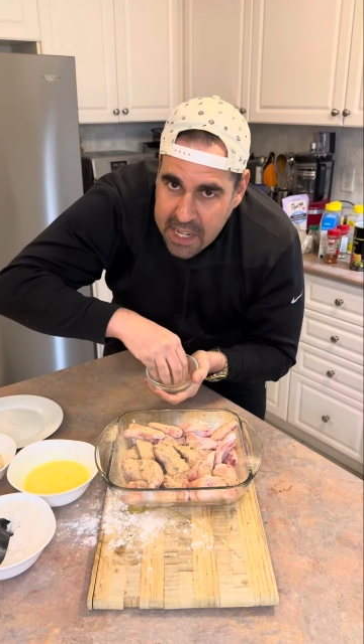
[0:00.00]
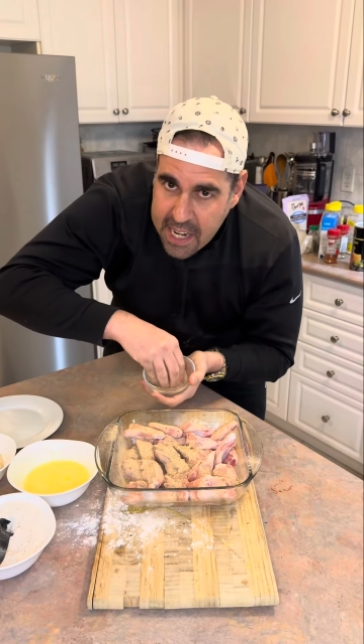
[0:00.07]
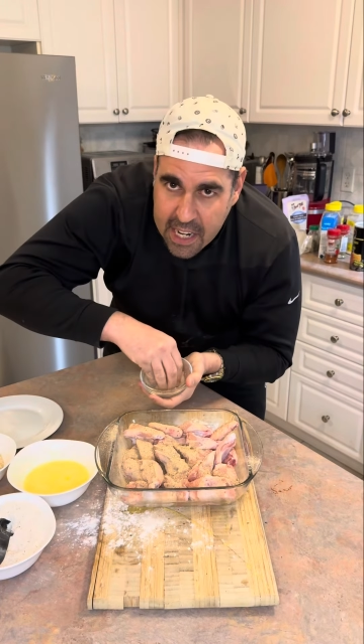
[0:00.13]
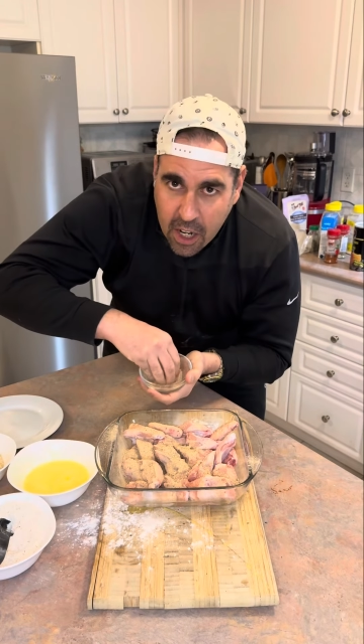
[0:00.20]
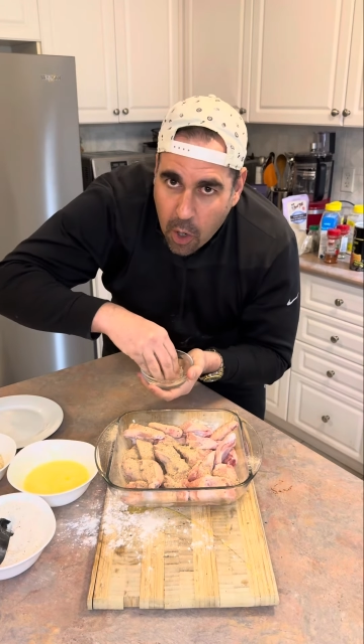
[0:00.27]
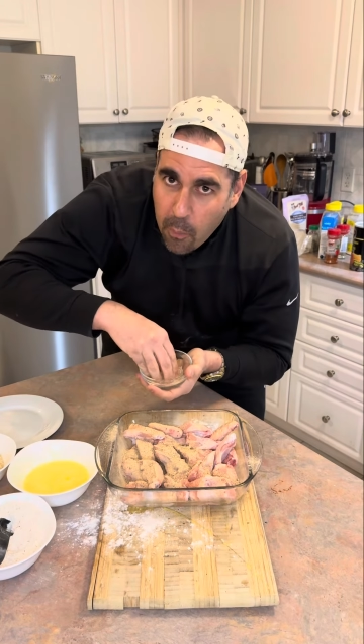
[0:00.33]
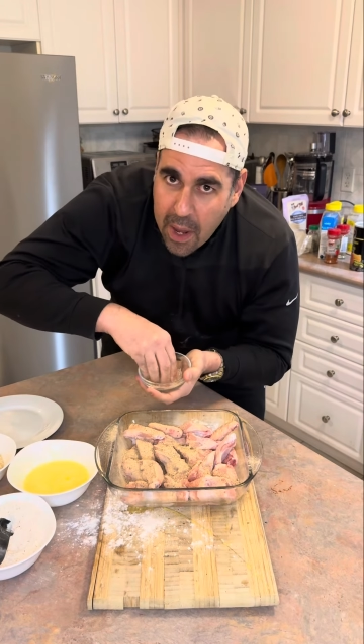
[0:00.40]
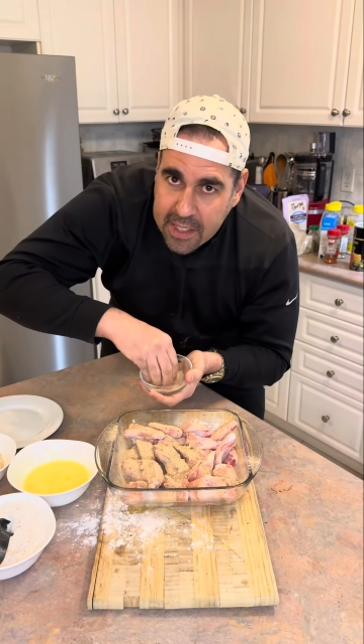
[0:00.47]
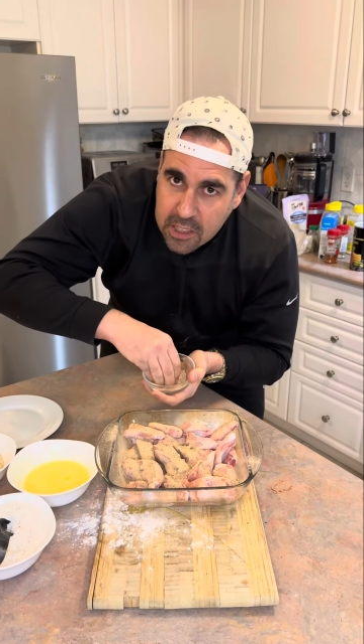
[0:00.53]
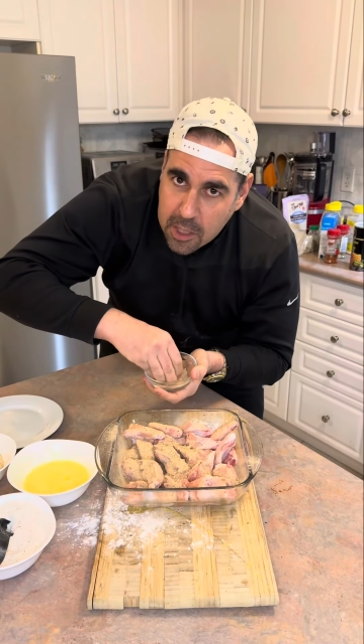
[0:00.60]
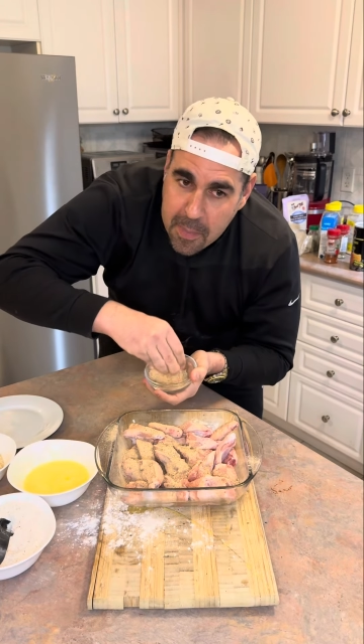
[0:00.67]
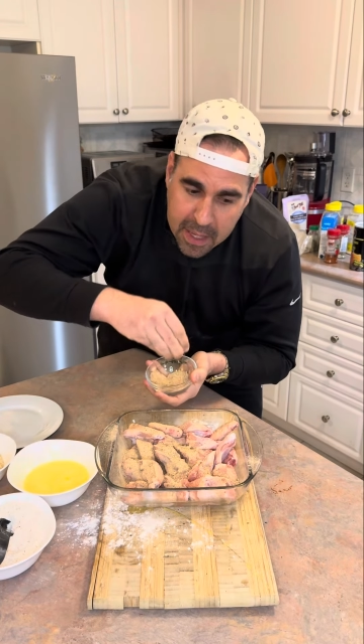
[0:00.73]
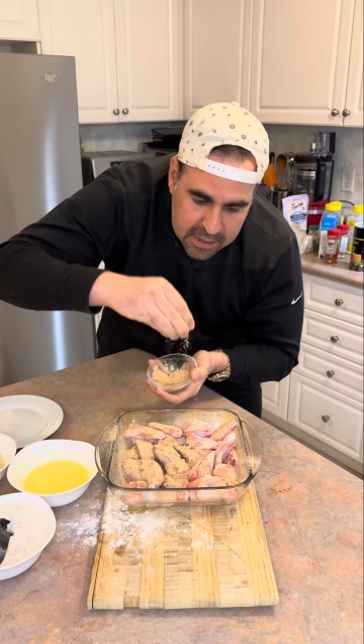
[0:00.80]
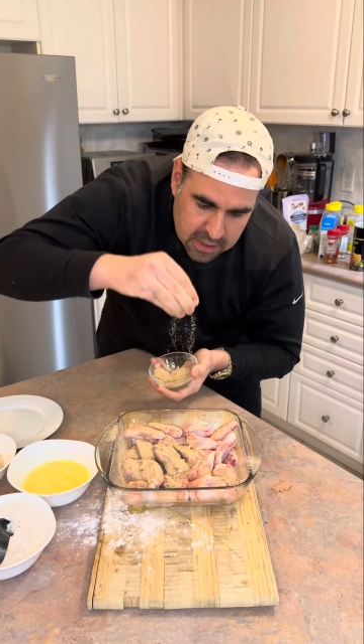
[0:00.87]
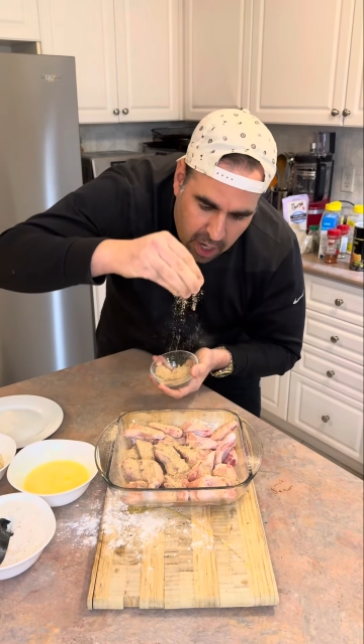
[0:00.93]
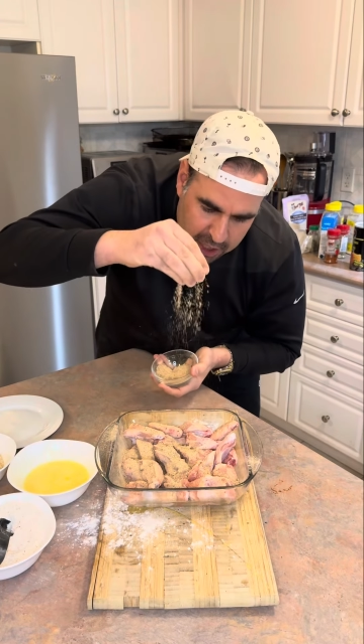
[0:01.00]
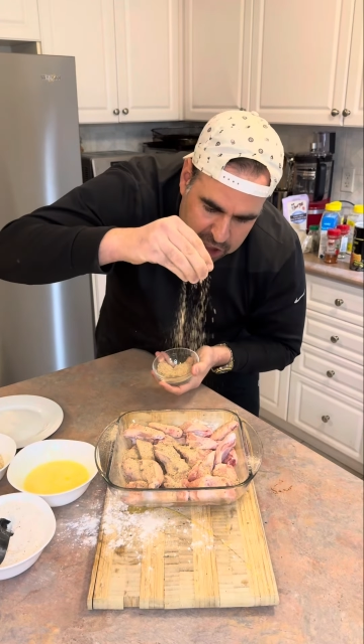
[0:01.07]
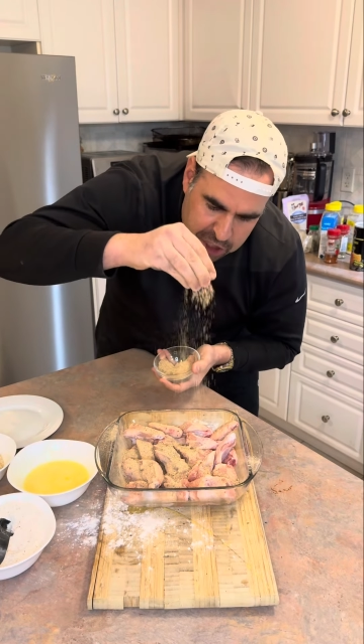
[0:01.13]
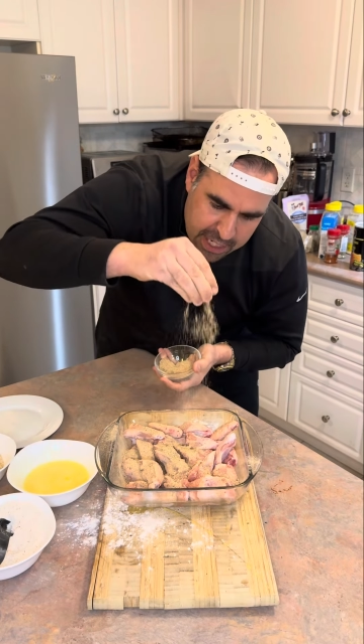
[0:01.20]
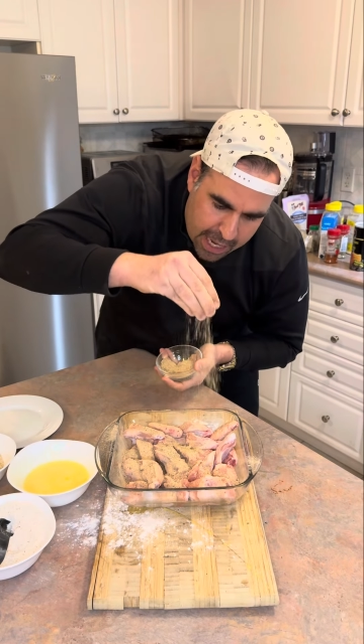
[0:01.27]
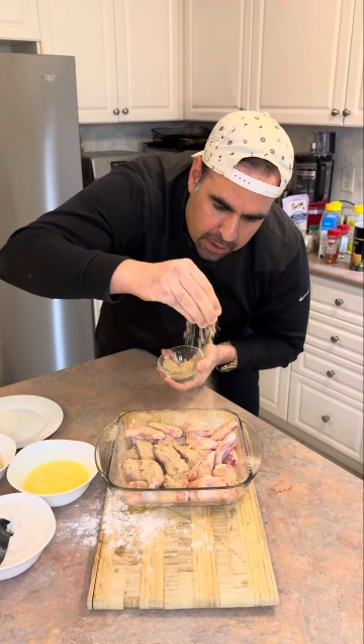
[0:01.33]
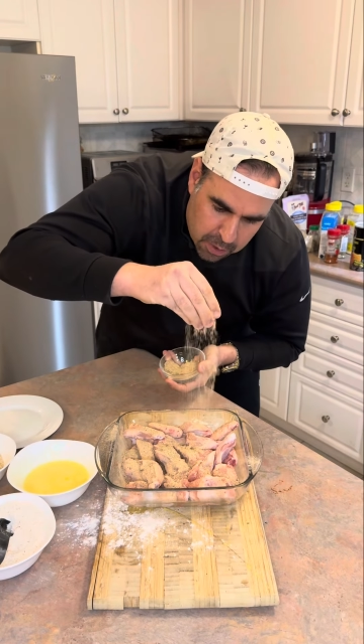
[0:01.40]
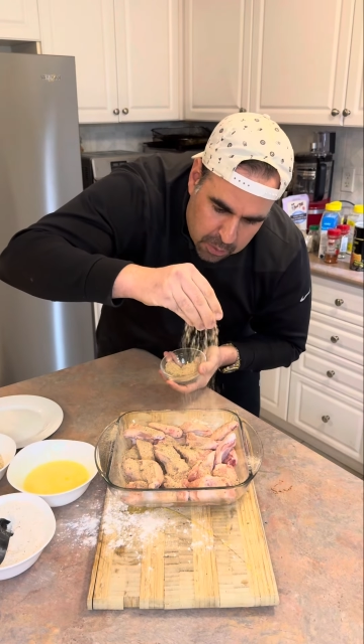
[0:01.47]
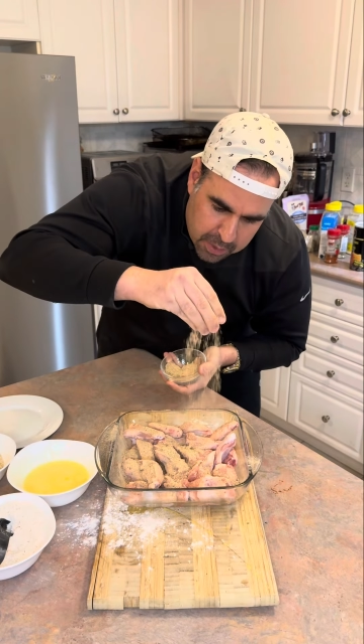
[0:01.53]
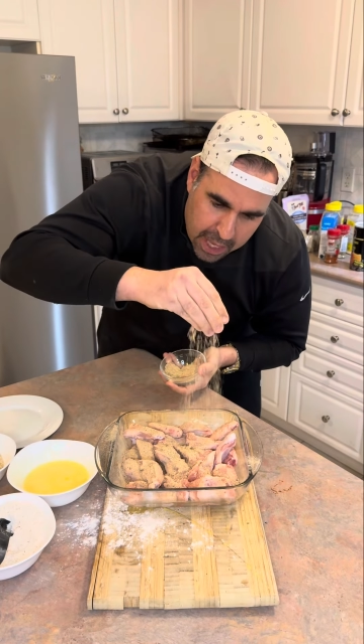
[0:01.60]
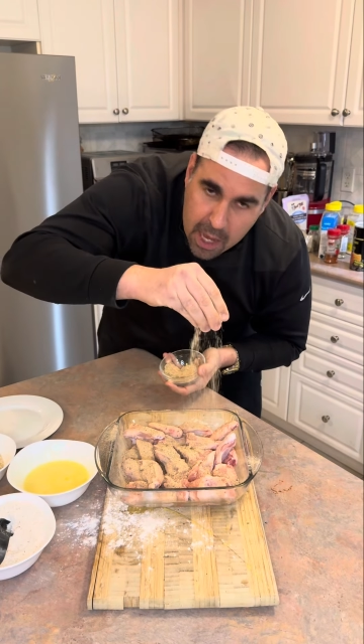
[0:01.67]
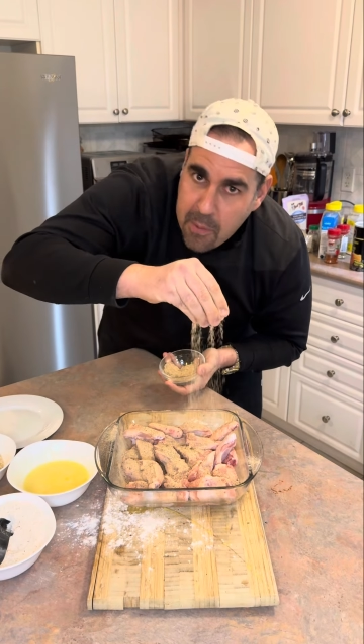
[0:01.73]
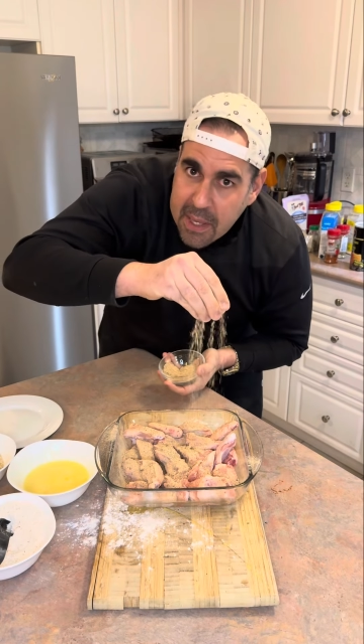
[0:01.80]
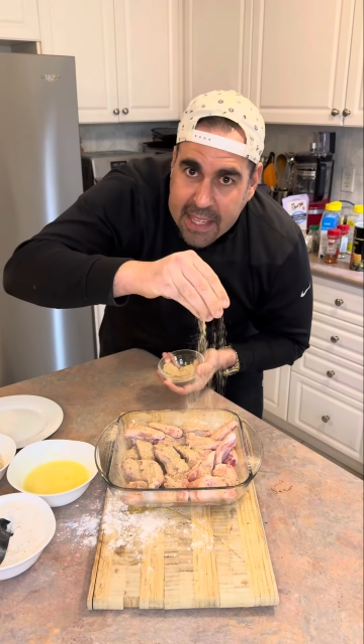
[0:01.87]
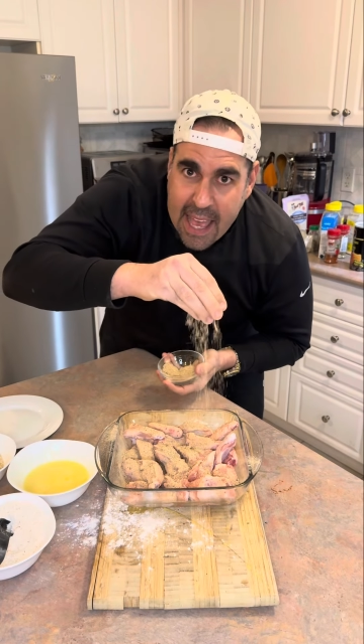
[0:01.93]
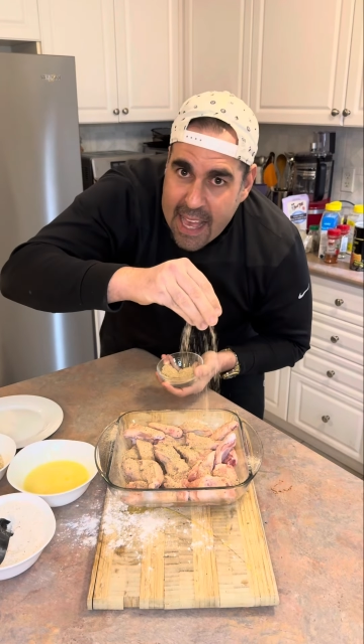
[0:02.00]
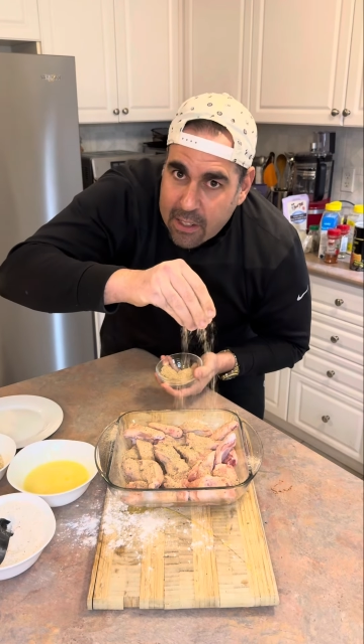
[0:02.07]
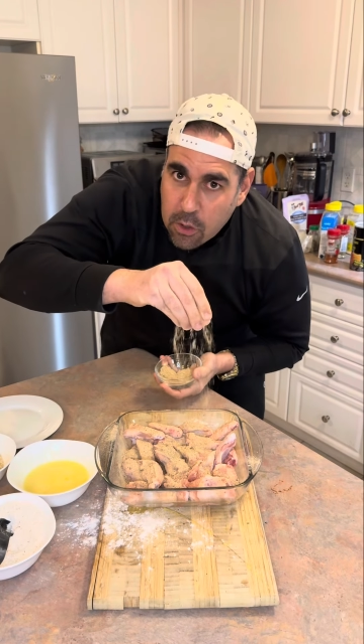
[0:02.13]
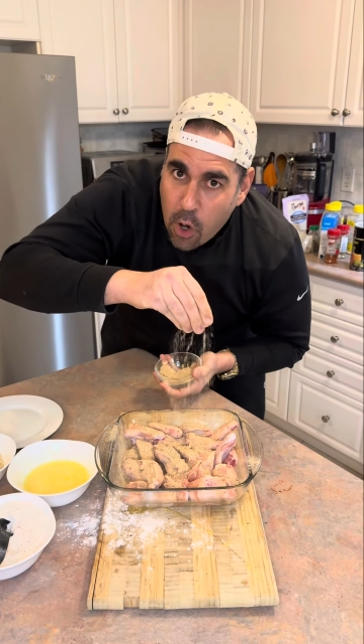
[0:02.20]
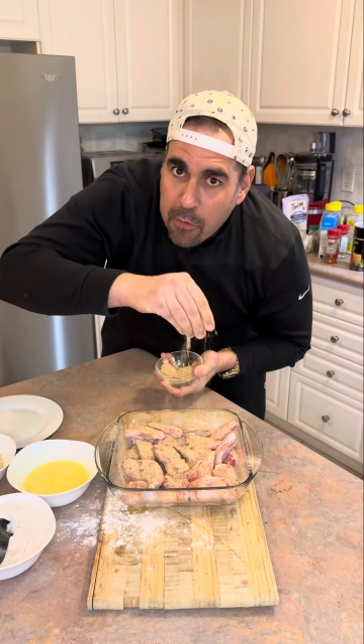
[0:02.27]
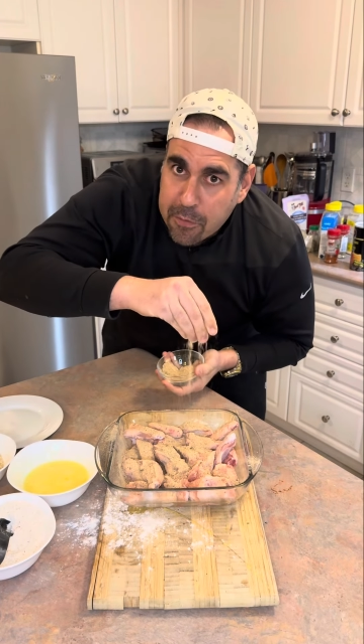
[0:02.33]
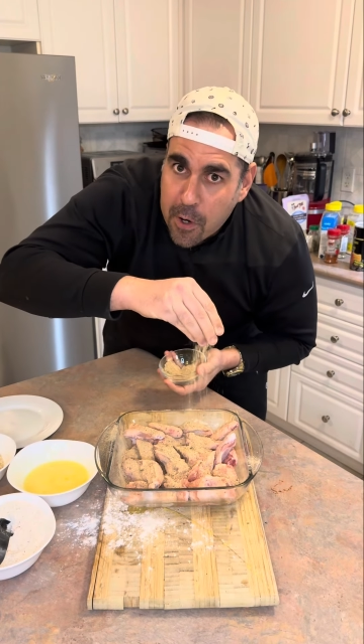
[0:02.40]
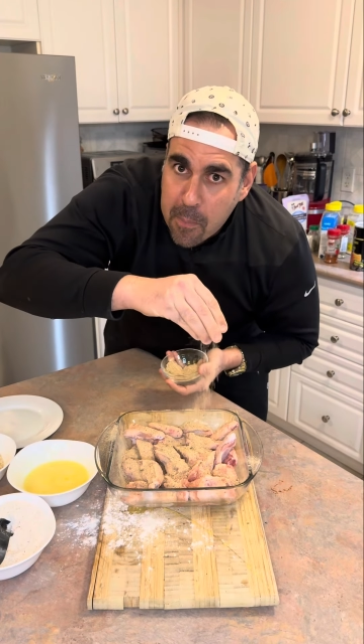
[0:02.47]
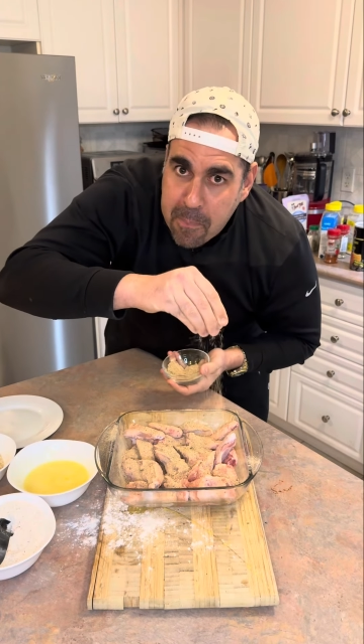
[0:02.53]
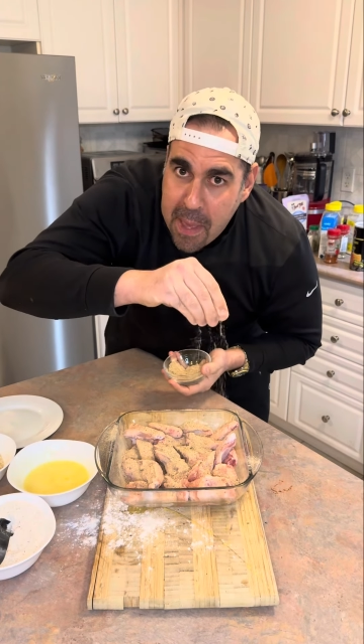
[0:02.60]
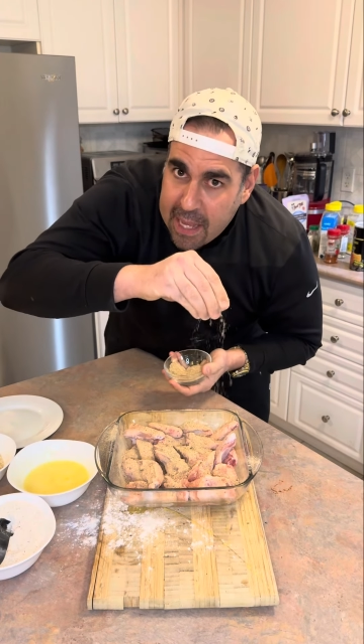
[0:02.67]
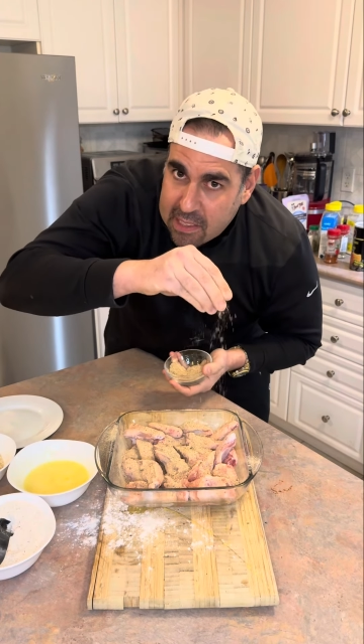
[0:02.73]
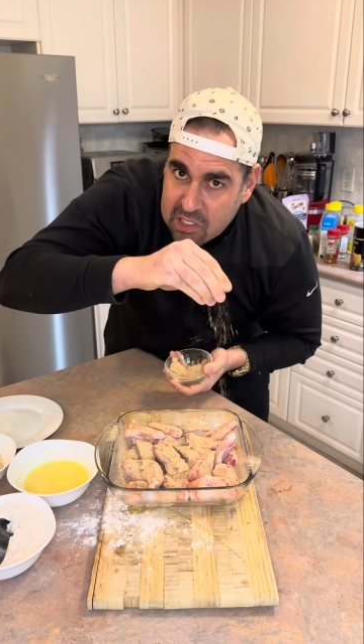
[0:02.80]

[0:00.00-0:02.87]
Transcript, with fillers: need our wings to be a touchdown, okay? We can't go for a pick